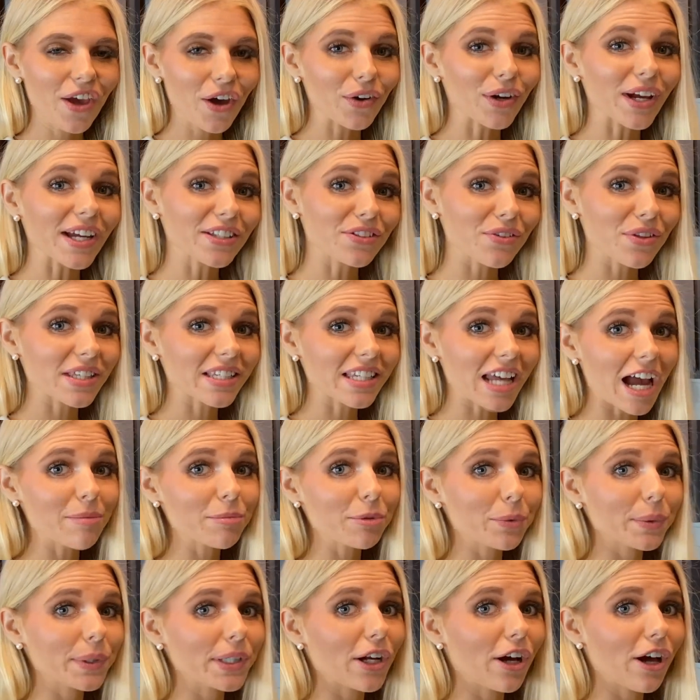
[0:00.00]
Okay, so the
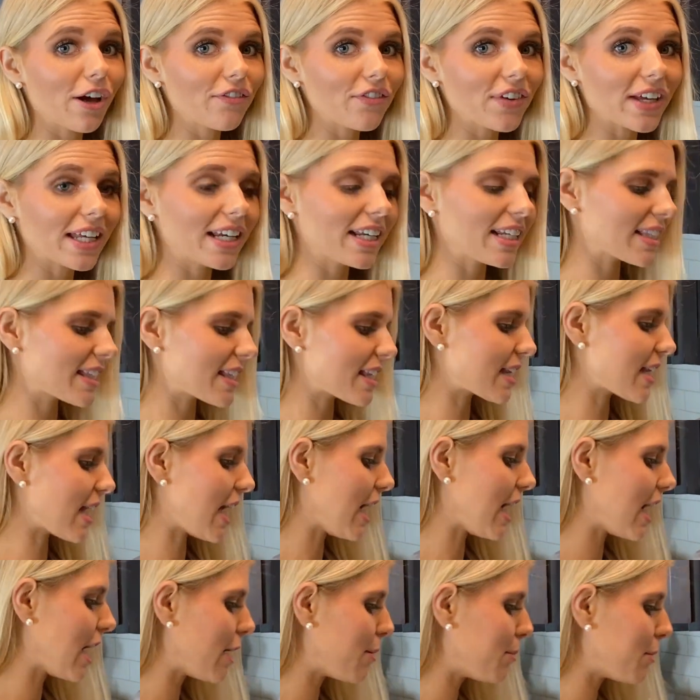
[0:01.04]
timer went off and it's
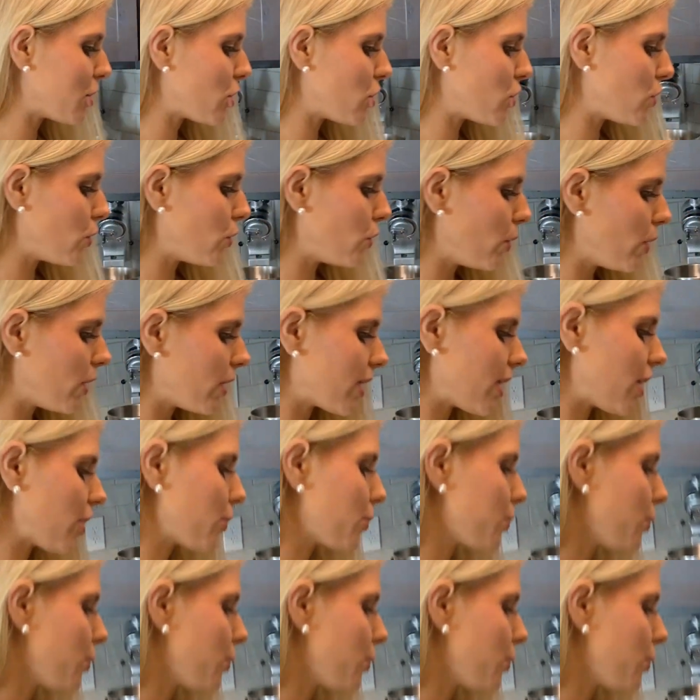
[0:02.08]
time to look at our